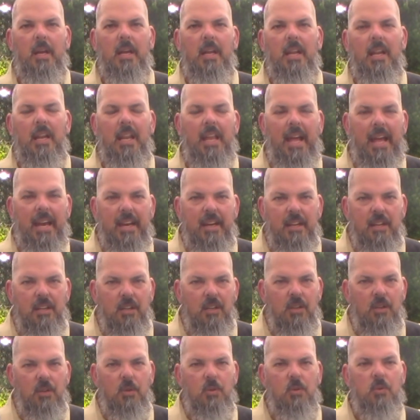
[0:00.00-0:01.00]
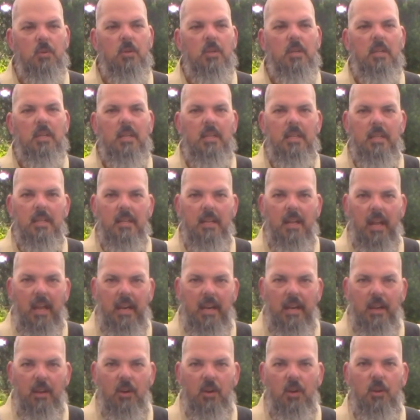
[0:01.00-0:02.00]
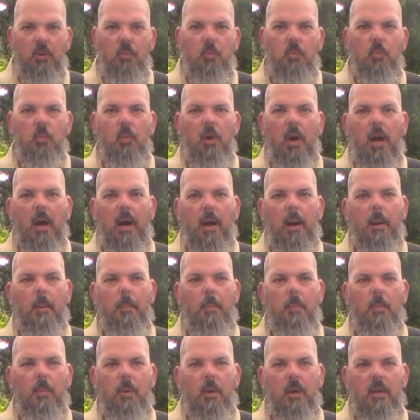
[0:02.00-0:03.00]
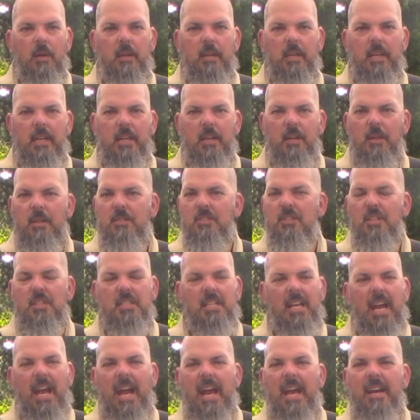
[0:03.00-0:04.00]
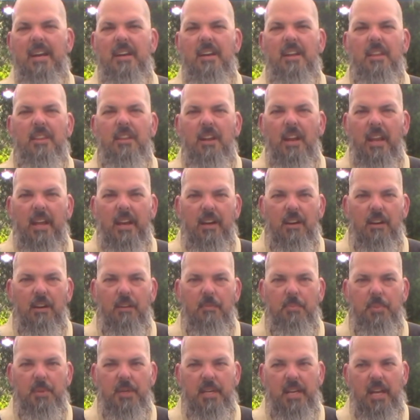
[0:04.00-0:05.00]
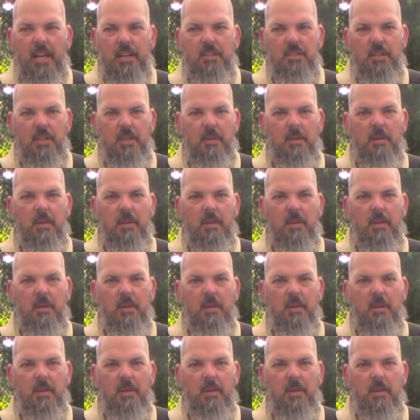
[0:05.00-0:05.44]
Let it go, and it'll just add another layer of protection.